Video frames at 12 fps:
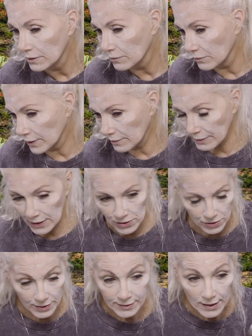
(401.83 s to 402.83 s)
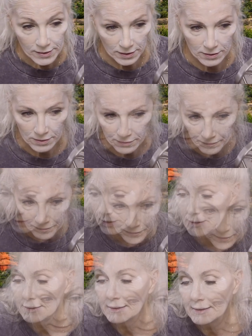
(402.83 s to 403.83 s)
want to make sure it doesn't.
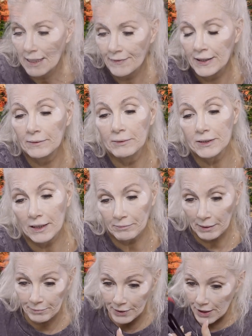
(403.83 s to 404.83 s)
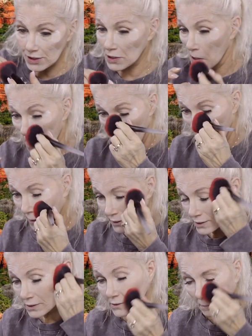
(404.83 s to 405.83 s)
And then I'm going to take my brush and
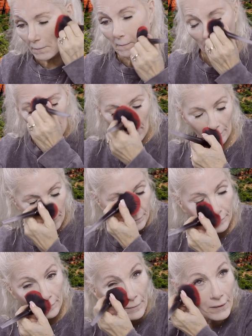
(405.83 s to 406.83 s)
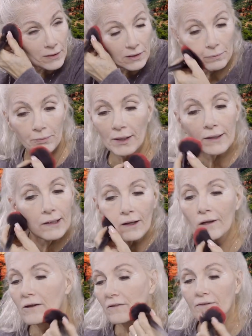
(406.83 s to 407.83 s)
just spread it
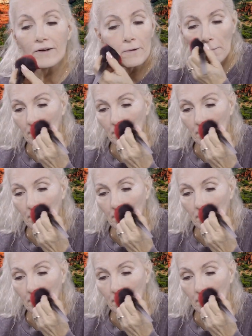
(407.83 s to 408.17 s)
all over.